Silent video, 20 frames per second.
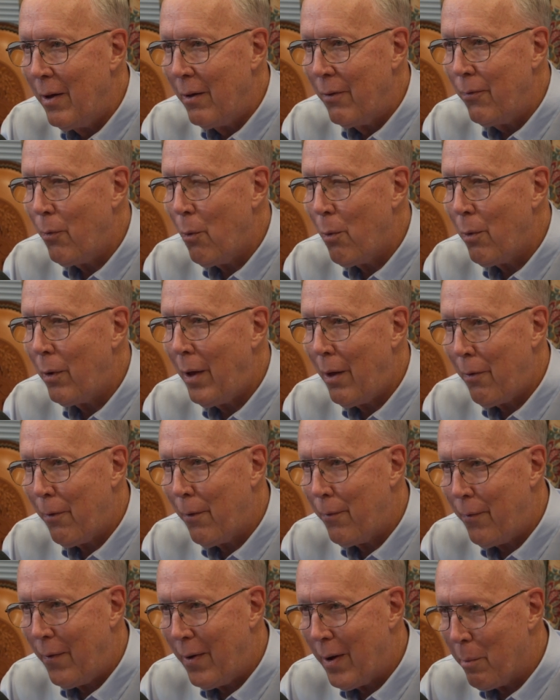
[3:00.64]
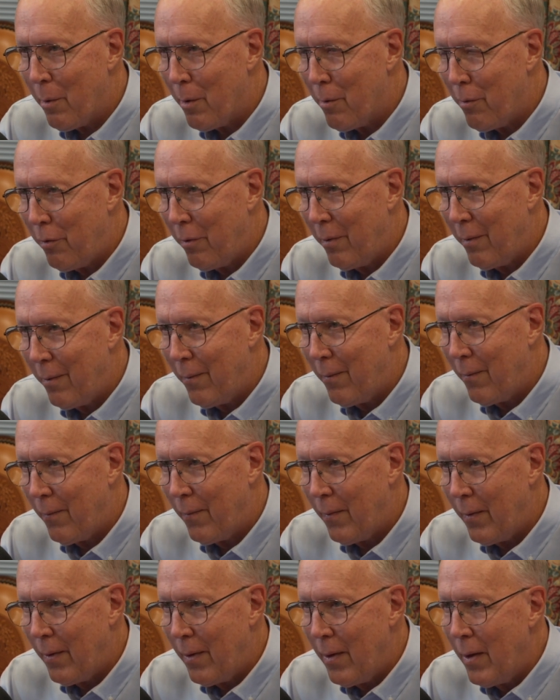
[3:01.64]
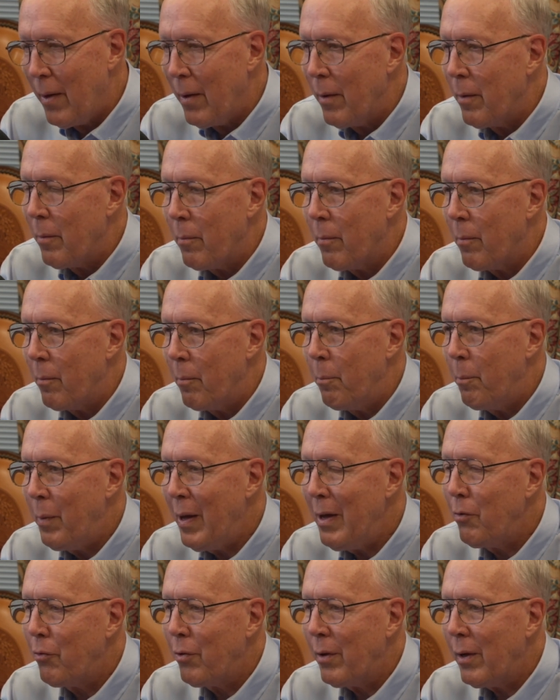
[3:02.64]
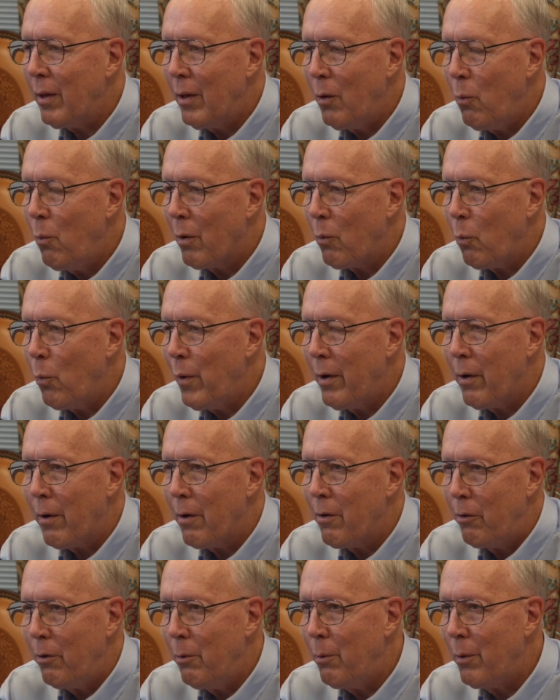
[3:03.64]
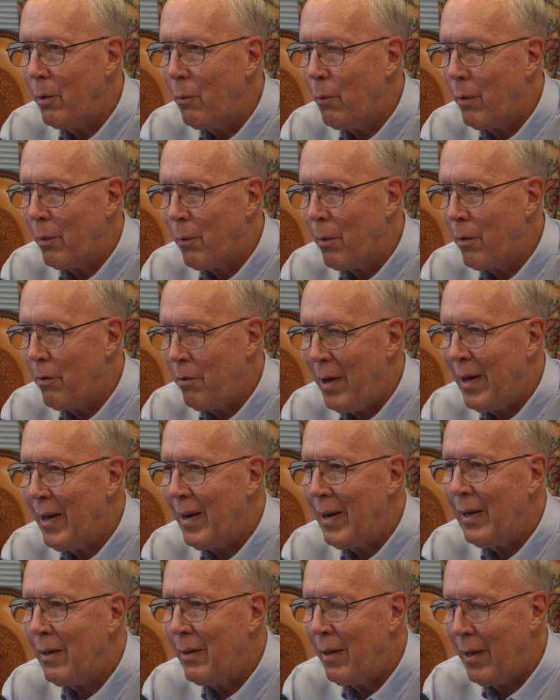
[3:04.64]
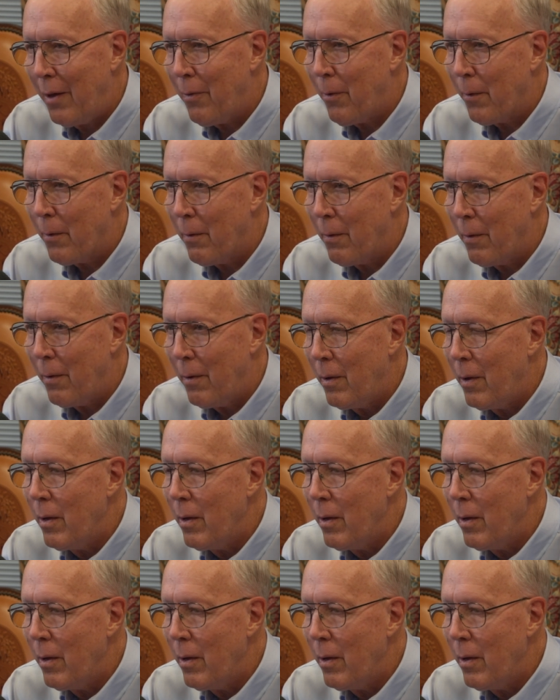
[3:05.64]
for leather fibers. Basically, what we are doing when we're tanning leather